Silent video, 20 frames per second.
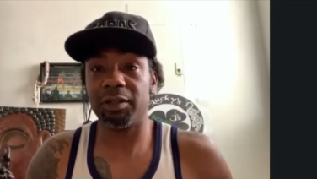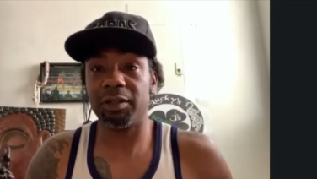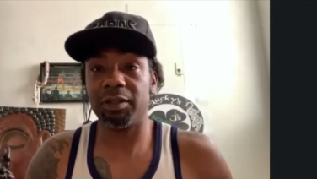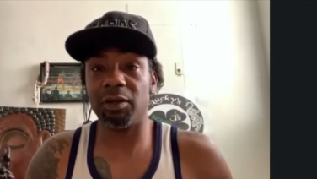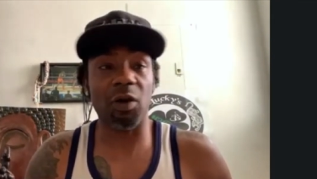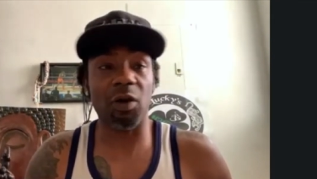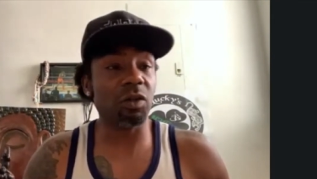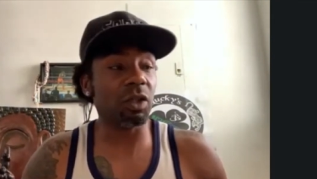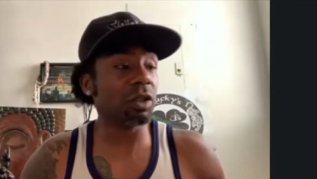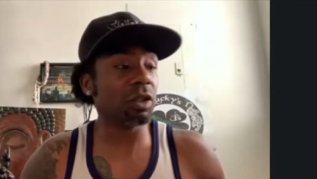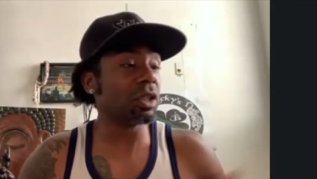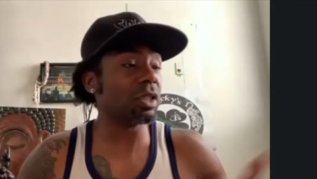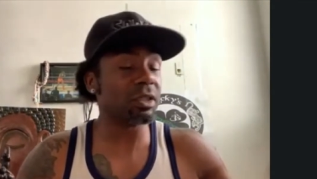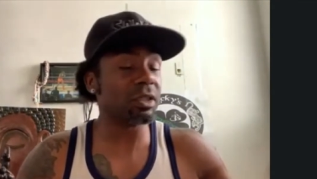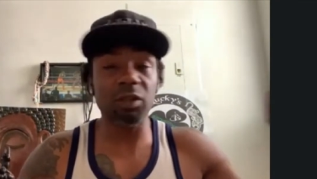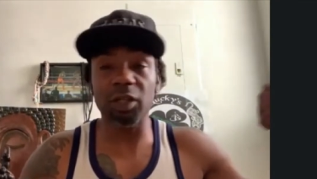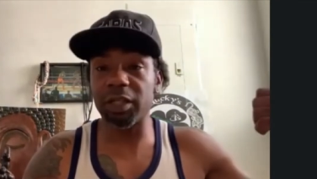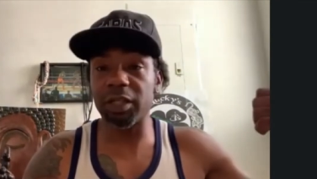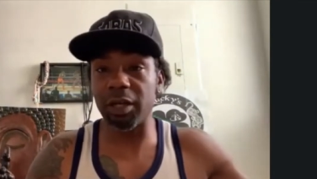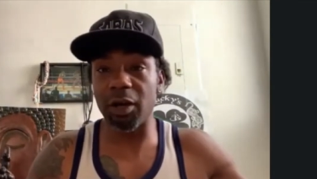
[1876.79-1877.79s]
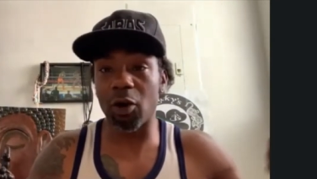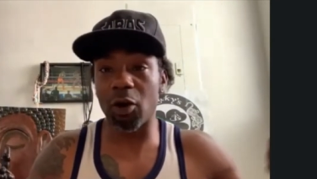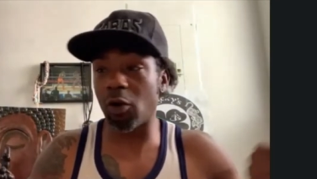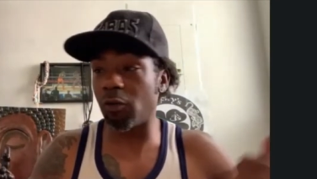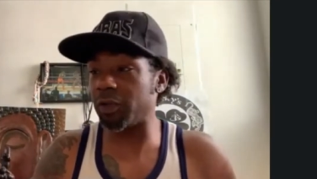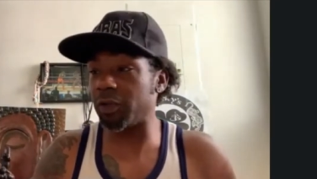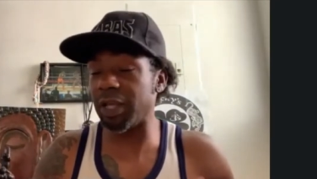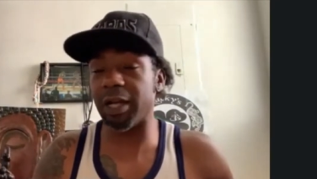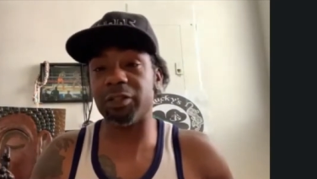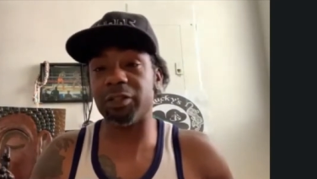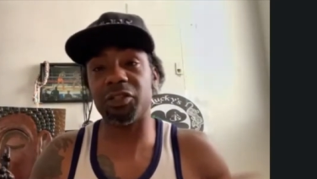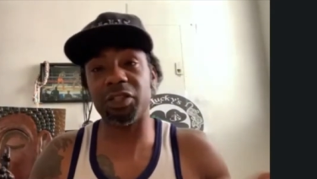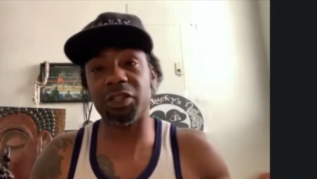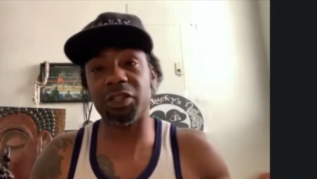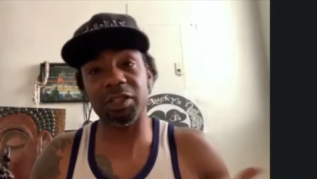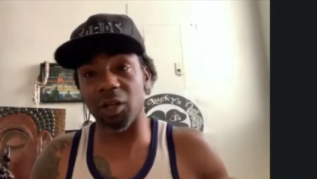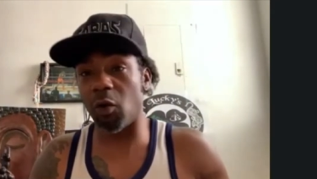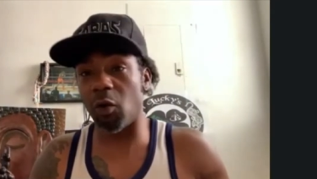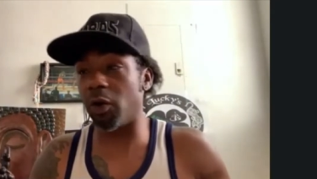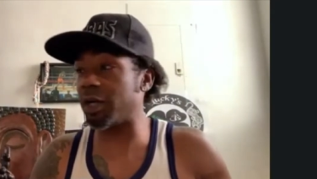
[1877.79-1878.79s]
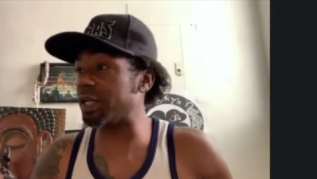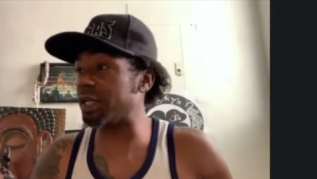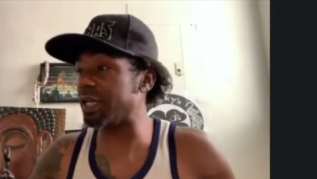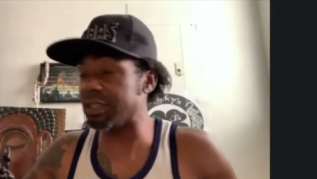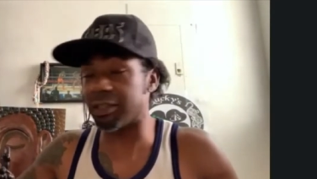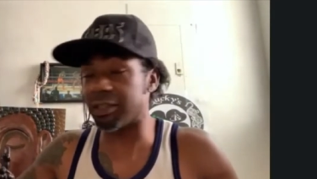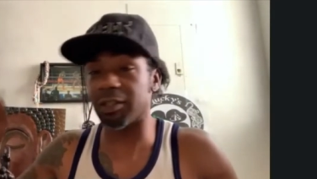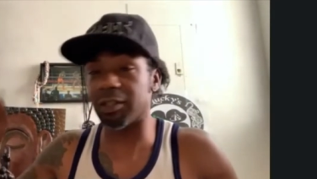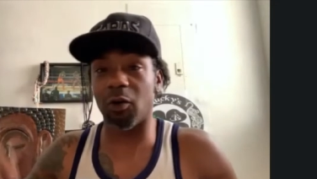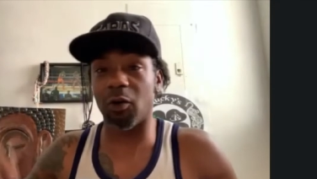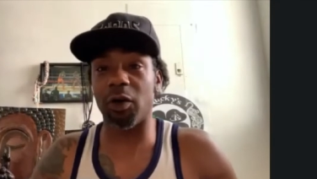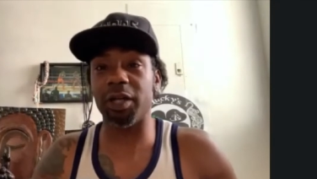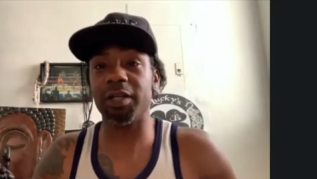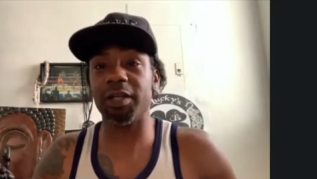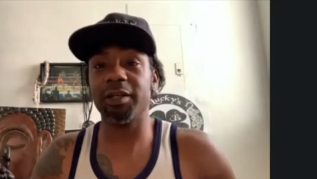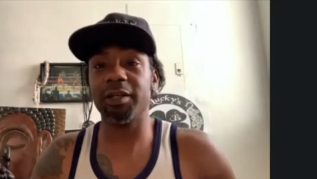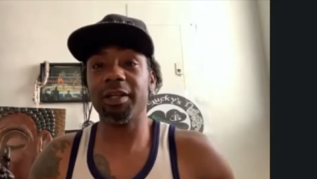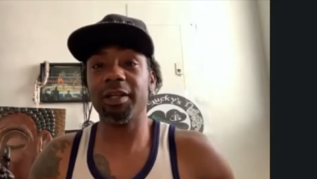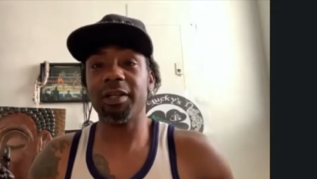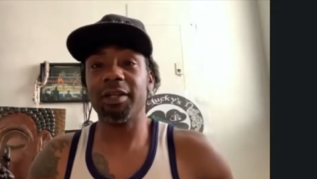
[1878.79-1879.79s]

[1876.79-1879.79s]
Yo, right. Look at this. Look at her over there. She's going. He's going.